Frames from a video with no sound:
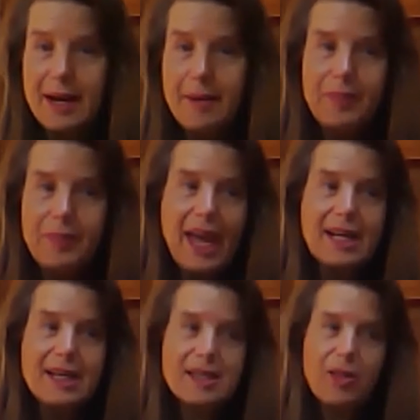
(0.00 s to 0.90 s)

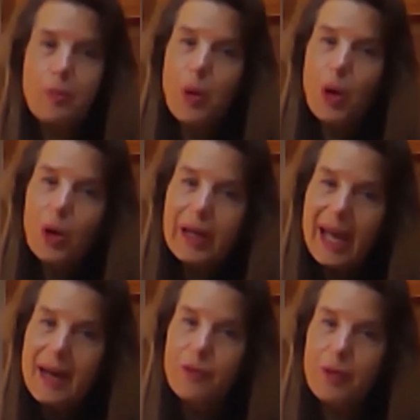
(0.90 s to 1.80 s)
And the pull
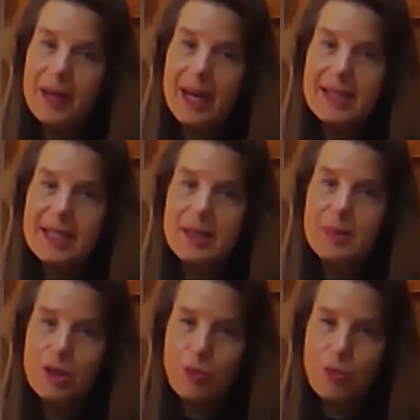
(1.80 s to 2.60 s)
came from the customers